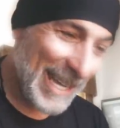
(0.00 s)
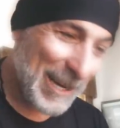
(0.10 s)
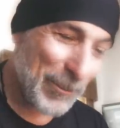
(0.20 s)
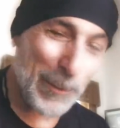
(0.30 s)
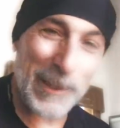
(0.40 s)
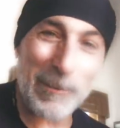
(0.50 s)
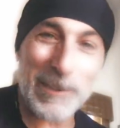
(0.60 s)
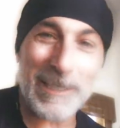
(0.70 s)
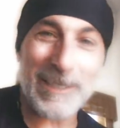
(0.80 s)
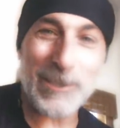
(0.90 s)
And we'll be able
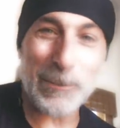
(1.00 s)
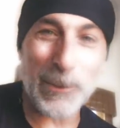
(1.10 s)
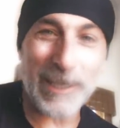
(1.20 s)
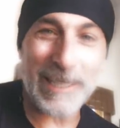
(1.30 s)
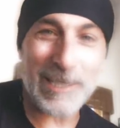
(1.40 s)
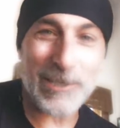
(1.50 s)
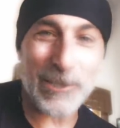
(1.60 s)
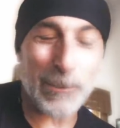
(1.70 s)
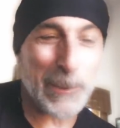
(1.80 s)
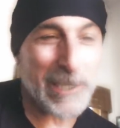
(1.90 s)
to bring this to
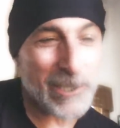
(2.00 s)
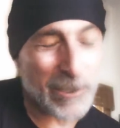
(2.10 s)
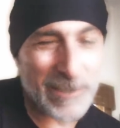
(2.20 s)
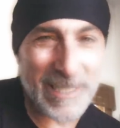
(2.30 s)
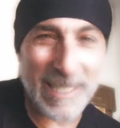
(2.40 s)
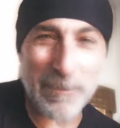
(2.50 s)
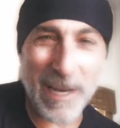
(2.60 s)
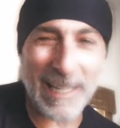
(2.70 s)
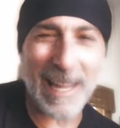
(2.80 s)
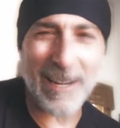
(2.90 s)
you. Please don't see
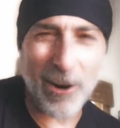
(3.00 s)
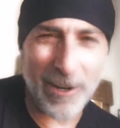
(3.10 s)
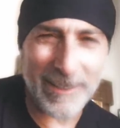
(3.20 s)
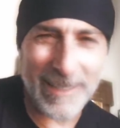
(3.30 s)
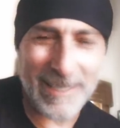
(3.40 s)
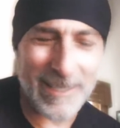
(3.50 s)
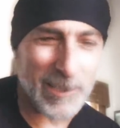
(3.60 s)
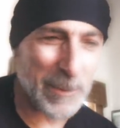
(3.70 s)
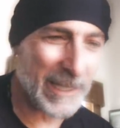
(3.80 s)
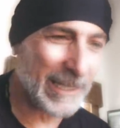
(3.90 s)
my lightheartedness
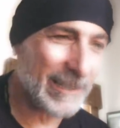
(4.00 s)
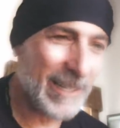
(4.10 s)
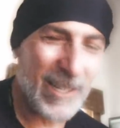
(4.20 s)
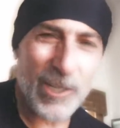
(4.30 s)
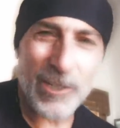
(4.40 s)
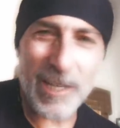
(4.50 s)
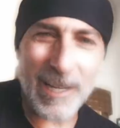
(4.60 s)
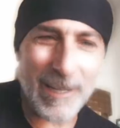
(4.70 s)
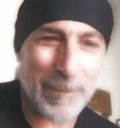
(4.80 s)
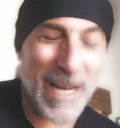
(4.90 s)
as being
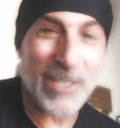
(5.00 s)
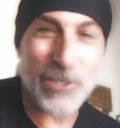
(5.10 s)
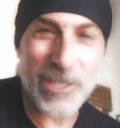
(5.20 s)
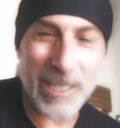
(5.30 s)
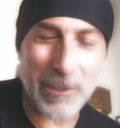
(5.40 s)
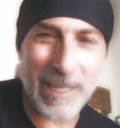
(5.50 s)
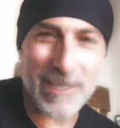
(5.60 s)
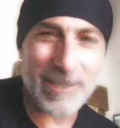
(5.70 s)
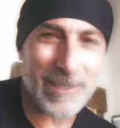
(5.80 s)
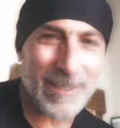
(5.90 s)

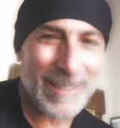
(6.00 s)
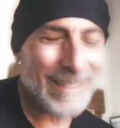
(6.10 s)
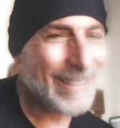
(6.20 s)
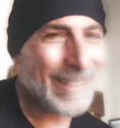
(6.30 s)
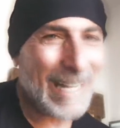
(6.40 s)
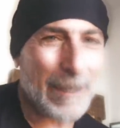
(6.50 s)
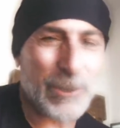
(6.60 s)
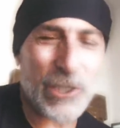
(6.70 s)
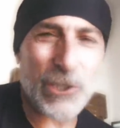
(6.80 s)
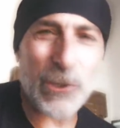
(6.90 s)
unserious. I'm
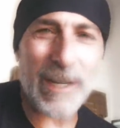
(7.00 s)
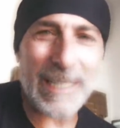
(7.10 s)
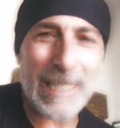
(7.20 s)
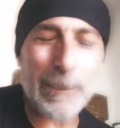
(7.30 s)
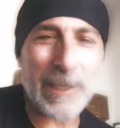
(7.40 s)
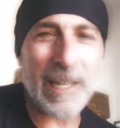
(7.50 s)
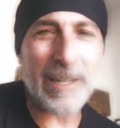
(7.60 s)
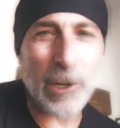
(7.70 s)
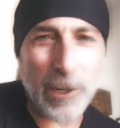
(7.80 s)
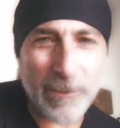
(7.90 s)
just trying to keep it
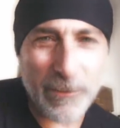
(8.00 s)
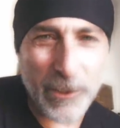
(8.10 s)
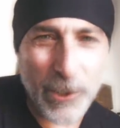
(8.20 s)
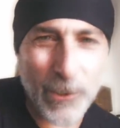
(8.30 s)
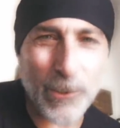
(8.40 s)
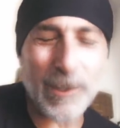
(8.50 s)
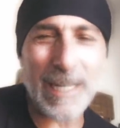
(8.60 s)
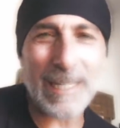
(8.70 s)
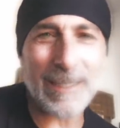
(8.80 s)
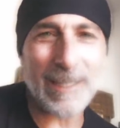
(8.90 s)
lighthearted for you,
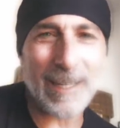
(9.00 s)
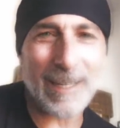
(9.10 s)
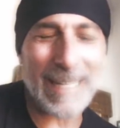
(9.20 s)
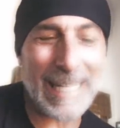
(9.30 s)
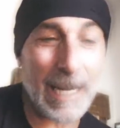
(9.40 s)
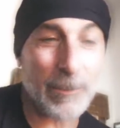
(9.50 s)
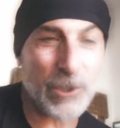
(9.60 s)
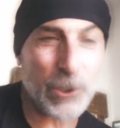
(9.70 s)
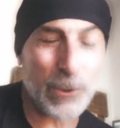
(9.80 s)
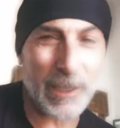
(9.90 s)
and I
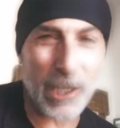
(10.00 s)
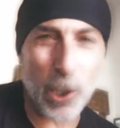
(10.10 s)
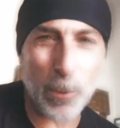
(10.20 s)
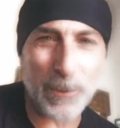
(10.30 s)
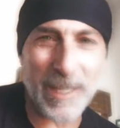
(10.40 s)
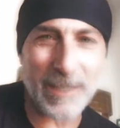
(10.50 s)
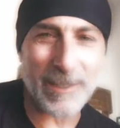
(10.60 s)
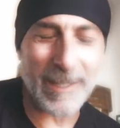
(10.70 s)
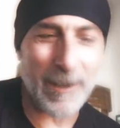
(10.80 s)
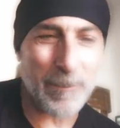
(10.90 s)
truly hope
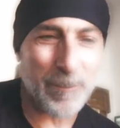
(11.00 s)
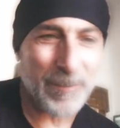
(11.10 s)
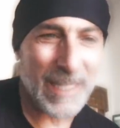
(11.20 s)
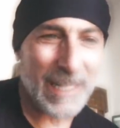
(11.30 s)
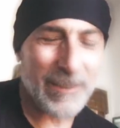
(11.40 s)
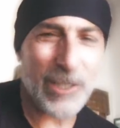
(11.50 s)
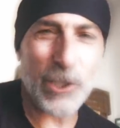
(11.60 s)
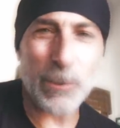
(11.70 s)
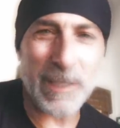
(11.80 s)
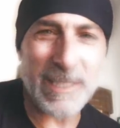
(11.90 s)
that
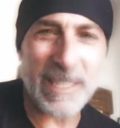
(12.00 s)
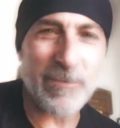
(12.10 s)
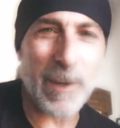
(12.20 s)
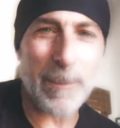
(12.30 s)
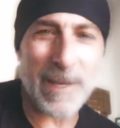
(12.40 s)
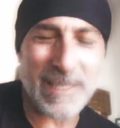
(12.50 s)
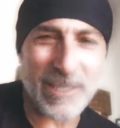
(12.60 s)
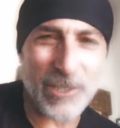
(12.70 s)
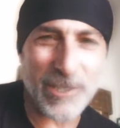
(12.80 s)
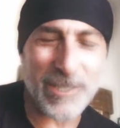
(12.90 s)
you receive my
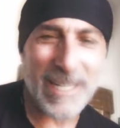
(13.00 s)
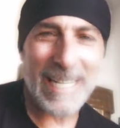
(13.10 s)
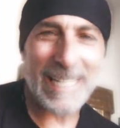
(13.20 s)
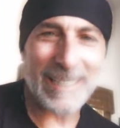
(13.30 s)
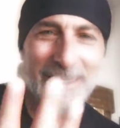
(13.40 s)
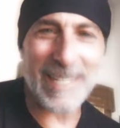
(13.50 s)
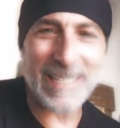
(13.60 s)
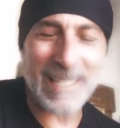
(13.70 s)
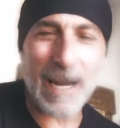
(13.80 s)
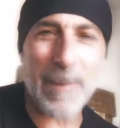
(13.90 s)
messages and the
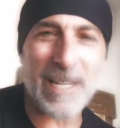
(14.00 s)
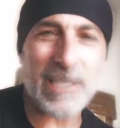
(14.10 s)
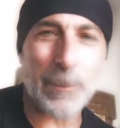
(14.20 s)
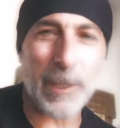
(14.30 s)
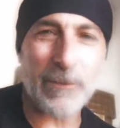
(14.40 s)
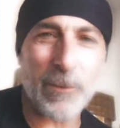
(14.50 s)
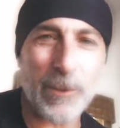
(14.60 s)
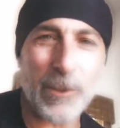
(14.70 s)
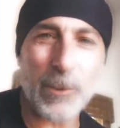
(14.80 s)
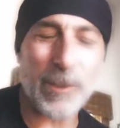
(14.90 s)
things that I'm asked to bring
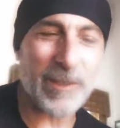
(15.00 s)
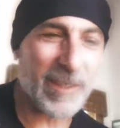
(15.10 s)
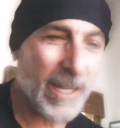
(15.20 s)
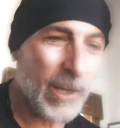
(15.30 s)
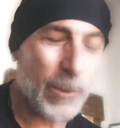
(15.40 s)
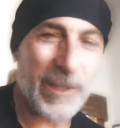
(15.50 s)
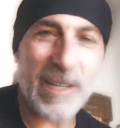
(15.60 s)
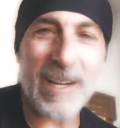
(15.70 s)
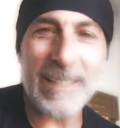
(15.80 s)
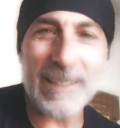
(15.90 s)
for you with a
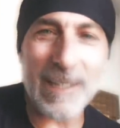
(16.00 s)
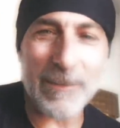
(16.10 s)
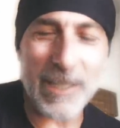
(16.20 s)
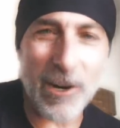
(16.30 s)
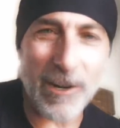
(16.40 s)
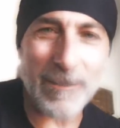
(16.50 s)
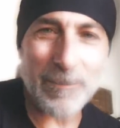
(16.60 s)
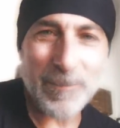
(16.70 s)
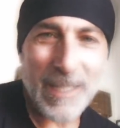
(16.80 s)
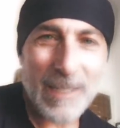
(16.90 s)
kind and loving heart.
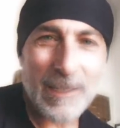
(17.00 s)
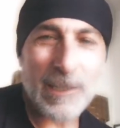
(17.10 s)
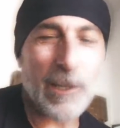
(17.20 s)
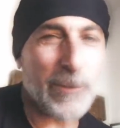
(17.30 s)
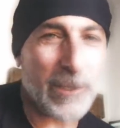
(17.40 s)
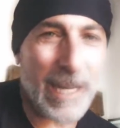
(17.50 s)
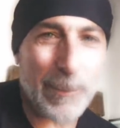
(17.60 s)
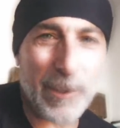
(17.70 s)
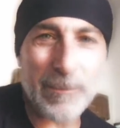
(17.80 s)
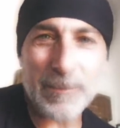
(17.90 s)
Love your
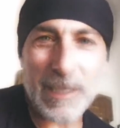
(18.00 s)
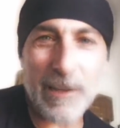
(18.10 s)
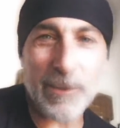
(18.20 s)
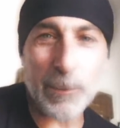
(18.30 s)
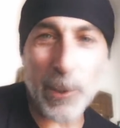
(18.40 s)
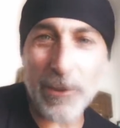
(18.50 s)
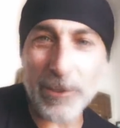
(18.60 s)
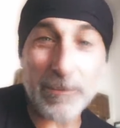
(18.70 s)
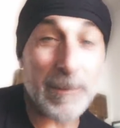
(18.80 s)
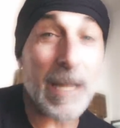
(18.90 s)
neighbor, love your
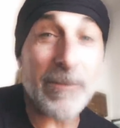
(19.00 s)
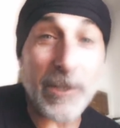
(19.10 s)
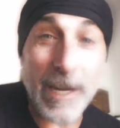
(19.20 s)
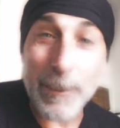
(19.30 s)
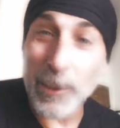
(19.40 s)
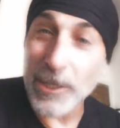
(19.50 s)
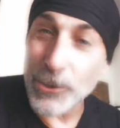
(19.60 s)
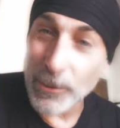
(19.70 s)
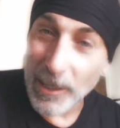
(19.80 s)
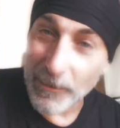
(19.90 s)
brother, love your neighbor
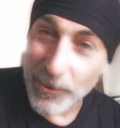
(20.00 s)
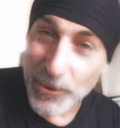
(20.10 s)
as you love